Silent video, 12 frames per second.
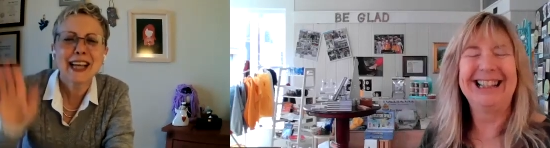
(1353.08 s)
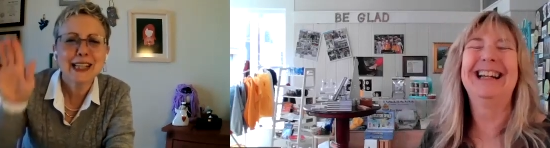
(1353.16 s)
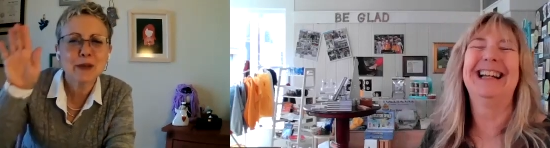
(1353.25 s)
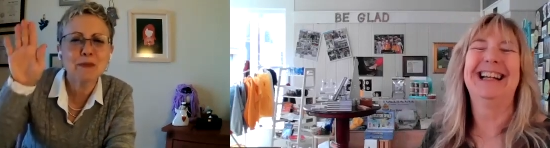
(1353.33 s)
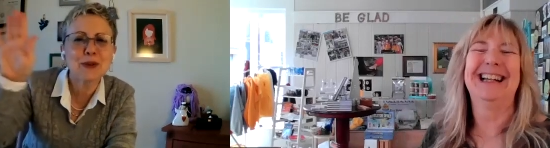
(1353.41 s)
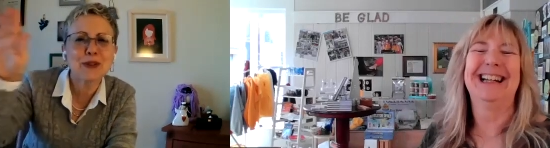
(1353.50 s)

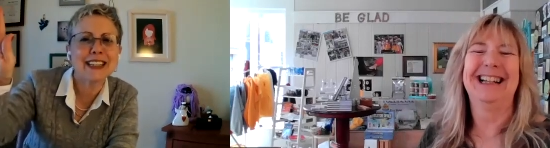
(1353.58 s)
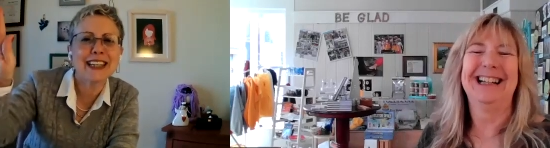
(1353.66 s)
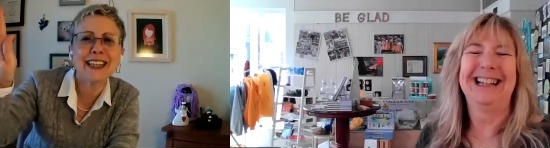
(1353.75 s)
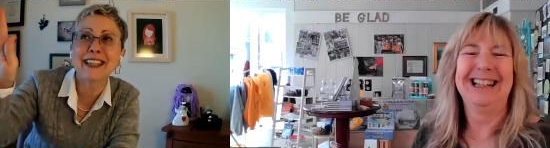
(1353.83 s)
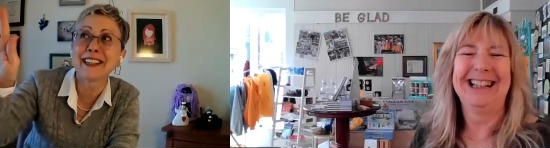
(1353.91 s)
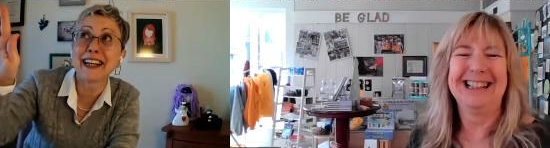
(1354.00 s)
Speaker 1: let's put it
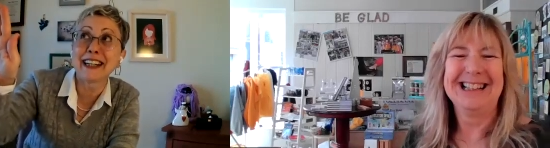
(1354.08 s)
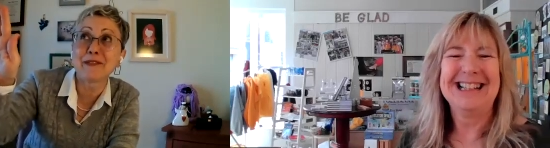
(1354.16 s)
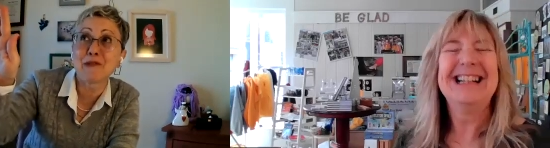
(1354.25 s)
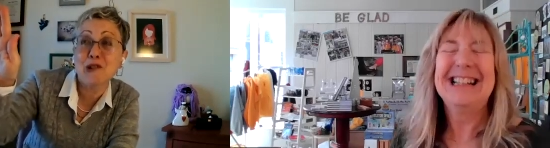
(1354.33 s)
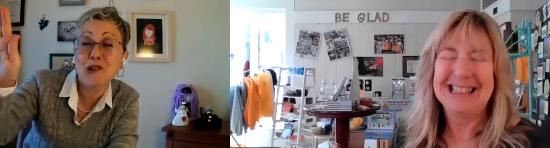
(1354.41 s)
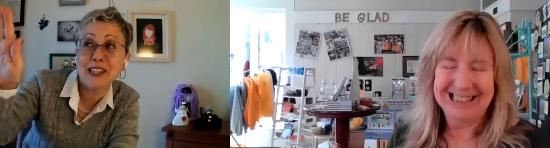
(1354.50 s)
here
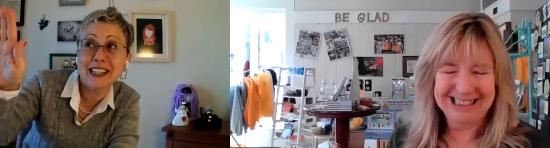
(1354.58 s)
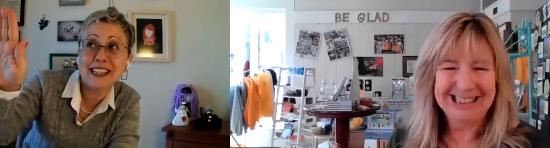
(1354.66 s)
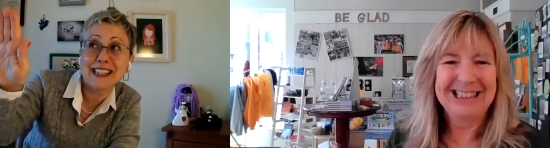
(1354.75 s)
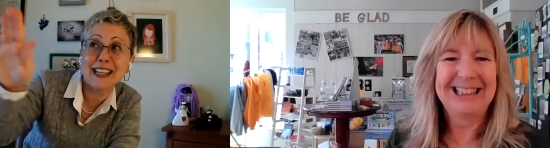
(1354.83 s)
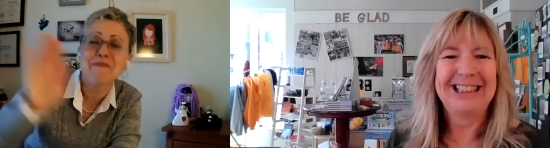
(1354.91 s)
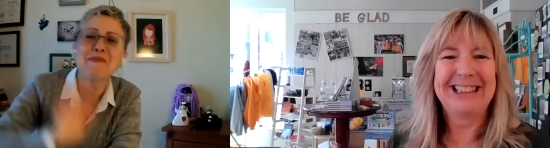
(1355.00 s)
and watch
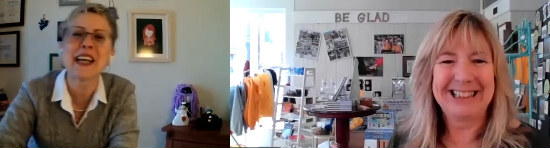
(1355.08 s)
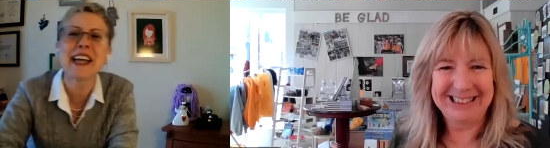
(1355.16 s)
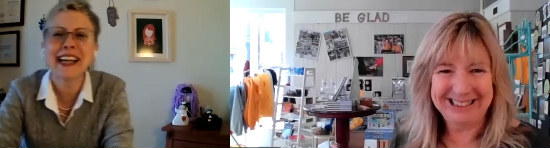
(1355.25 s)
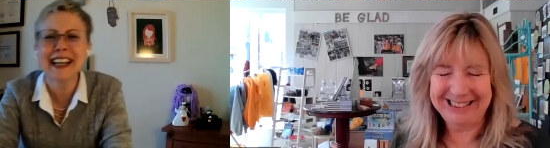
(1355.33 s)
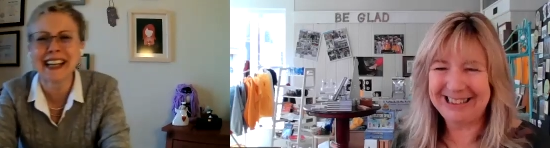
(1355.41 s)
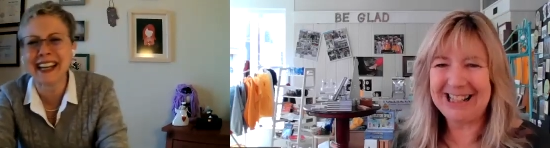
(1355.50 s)
it
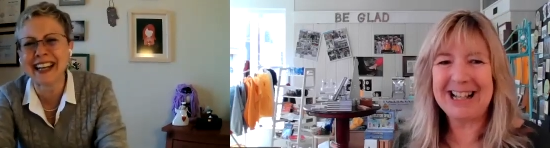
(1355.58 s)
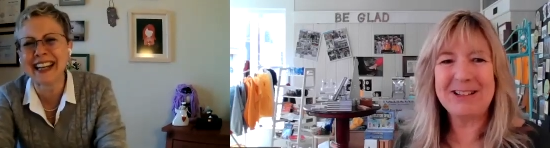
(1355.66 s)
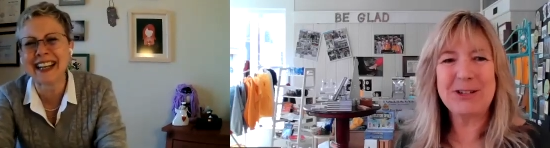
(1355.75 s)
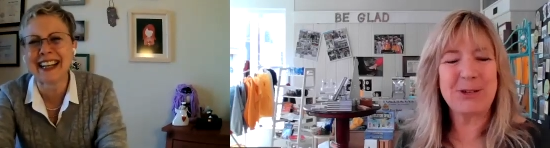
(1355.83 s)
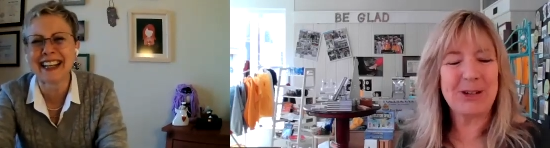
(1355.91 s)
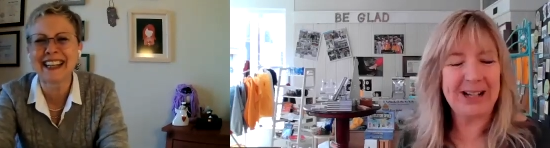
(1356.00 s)
Speaker 2: someday.
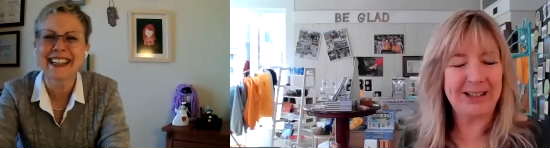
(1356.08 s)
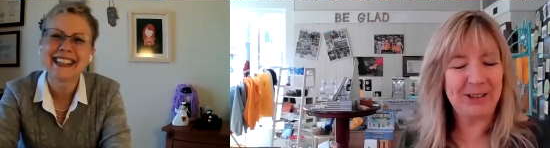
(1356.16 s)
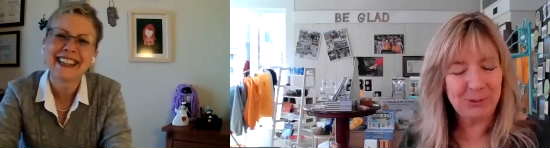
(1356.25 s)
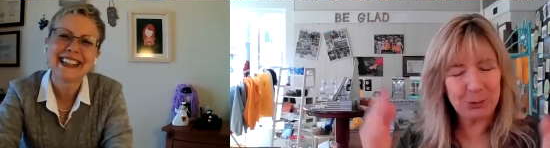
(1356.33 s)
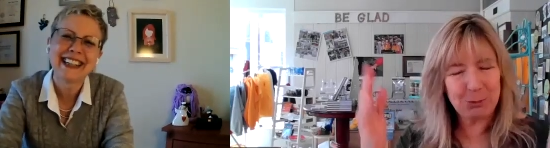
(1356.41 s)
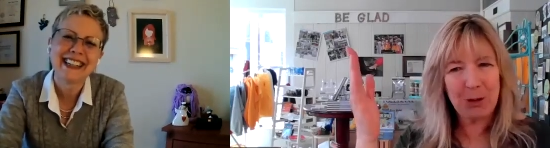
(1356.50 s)
that's
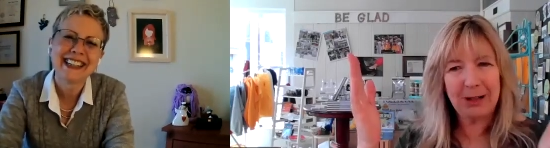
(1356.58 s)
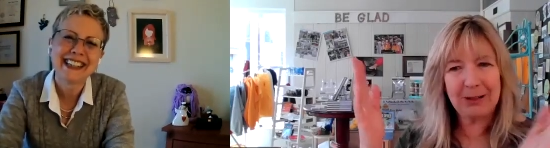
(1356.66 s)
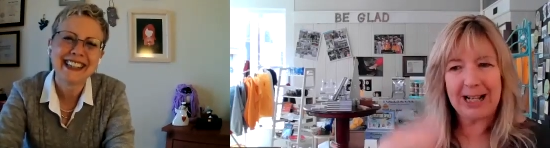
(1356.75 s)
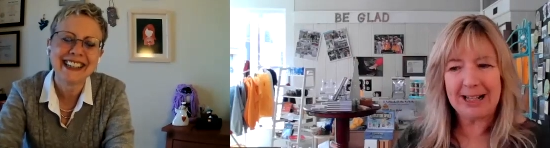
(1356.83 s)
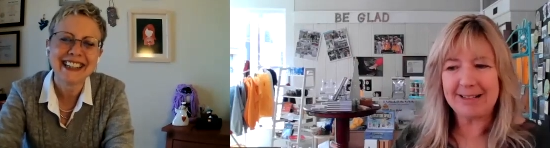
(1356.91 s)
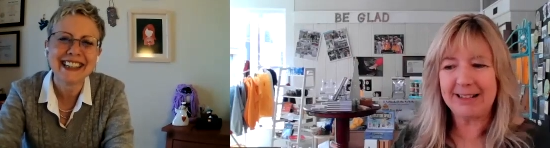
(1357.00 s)
right. And we'll
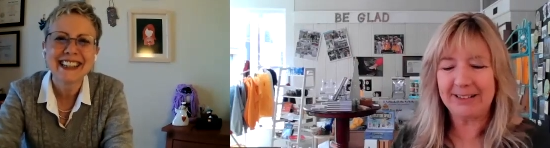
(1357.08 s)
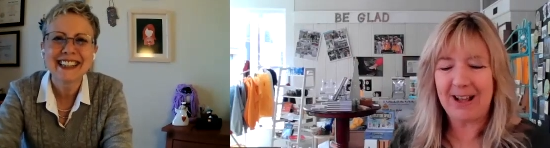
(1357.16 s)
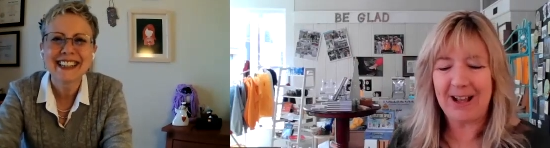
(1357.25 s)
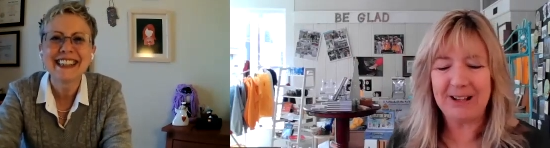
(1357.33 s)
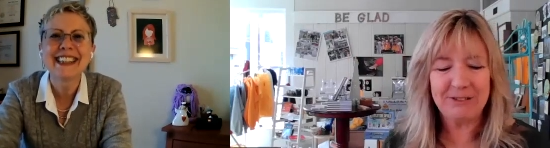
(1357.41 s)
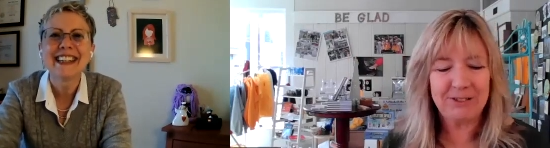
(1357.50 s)
broadcast
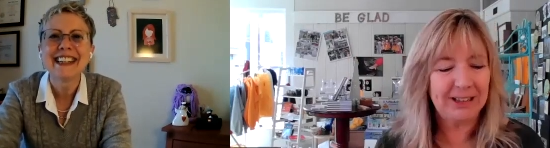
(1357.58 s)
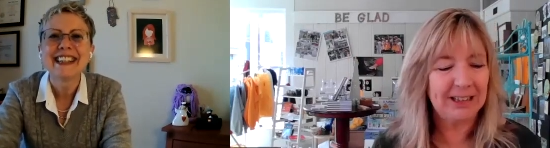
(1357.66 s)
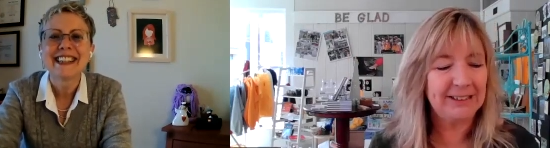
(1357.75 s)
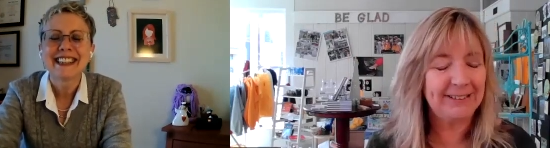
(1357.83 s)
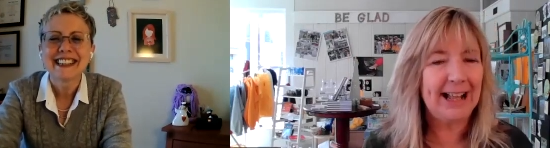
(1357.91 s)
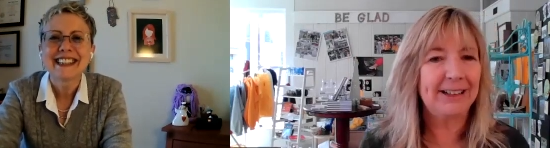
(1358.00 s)
it live to
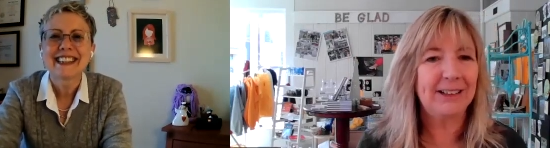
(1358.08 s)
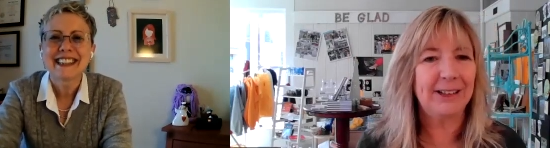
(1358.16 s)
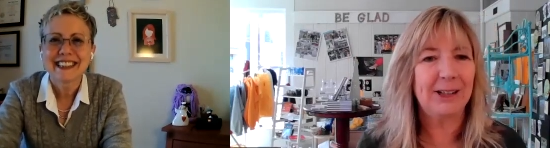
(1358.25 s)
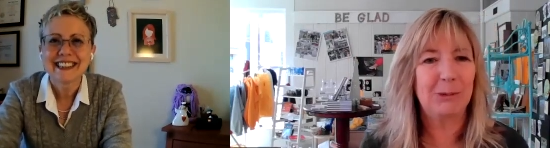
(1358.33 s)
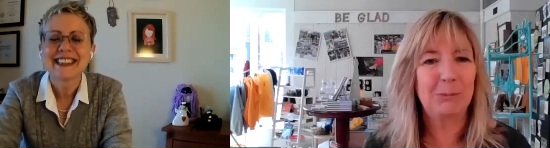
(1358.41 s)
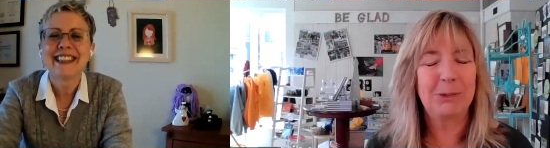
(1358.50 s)
the
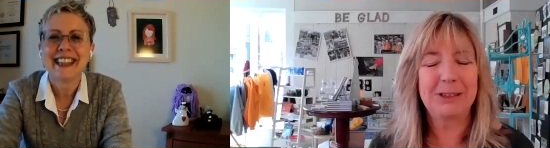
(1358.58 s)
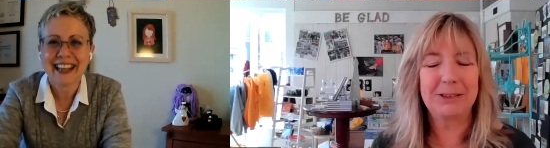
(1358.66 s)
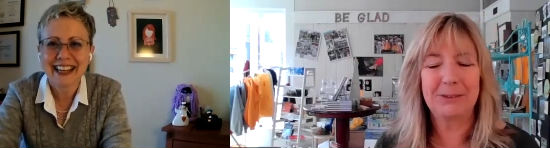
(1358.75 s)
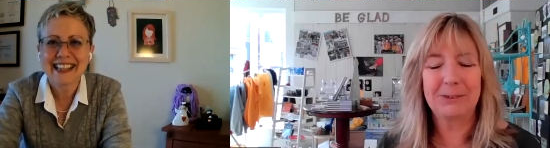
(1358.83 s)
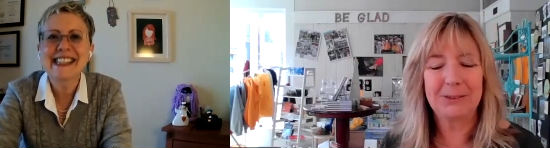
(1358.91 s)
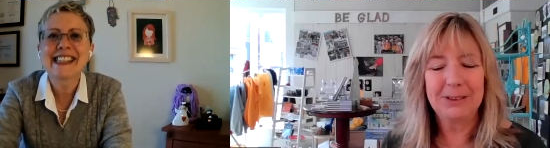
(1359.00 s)
GLAD Club.
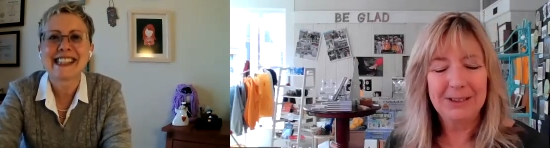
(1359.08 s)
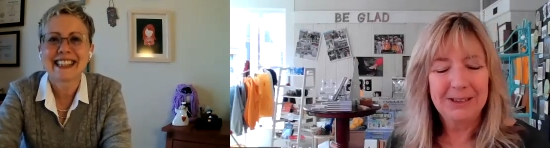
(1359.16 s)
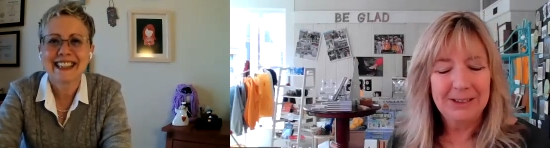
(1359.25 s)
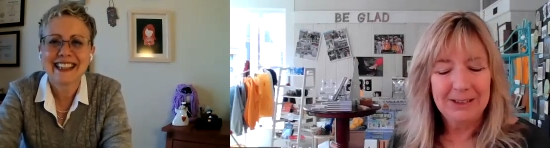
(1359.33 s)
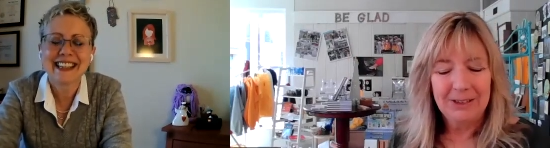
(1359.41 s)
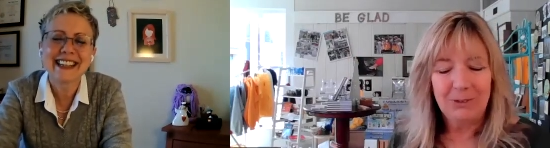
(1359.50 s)
Yes. So
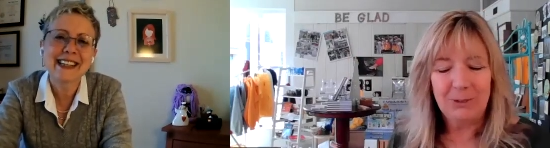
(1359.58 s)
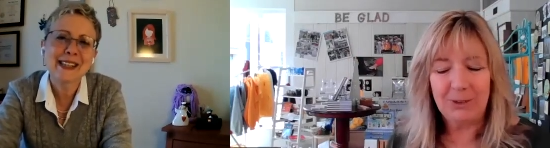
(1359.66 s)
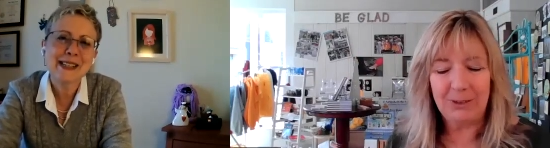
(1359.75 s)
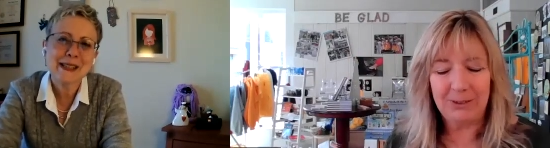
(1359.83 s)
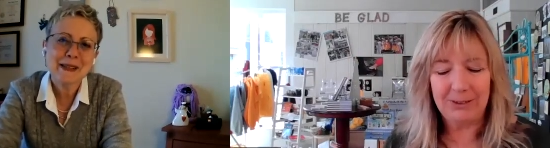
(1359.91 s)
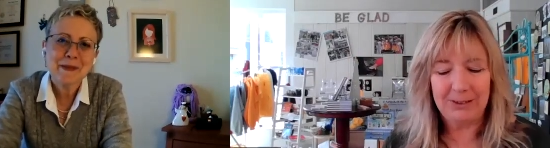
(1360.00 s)
yes.
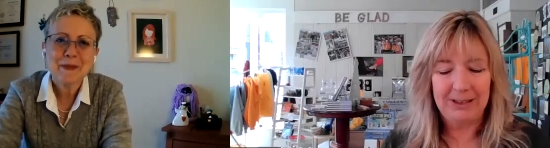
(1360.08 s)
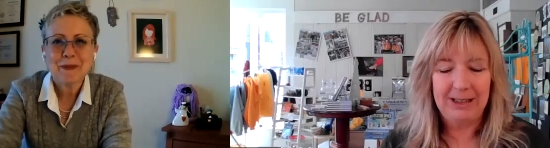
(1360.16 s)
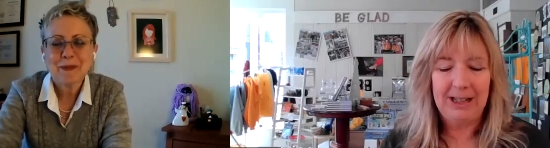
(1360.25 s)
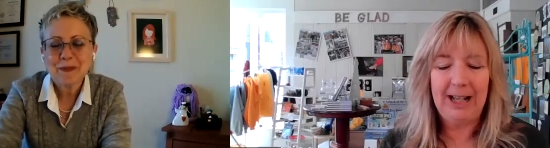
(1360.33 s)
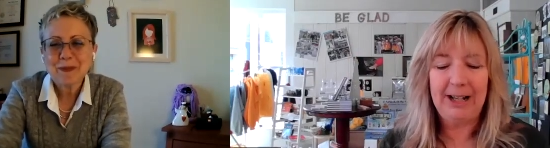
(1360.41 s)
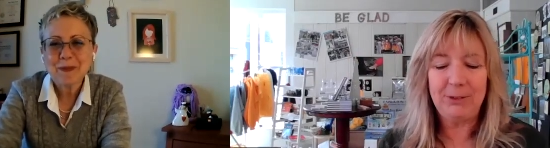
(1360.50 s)
Well,
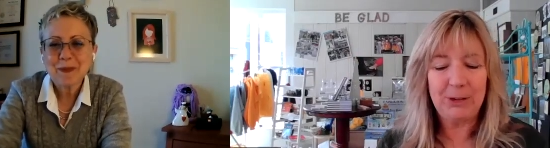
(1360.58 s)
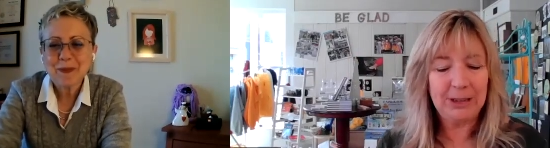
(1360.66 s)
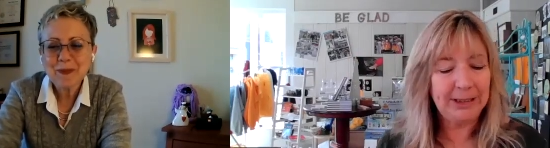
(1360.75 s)
I